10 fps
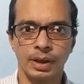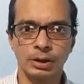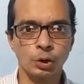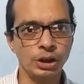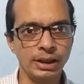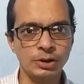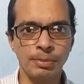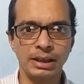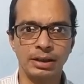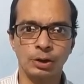So in this
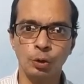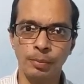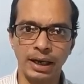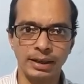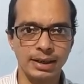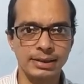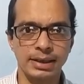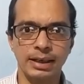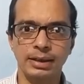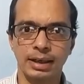manner, you may
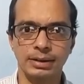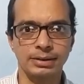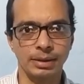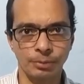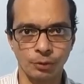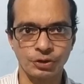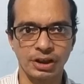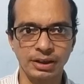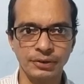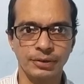understand the concept of
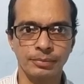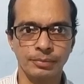shares.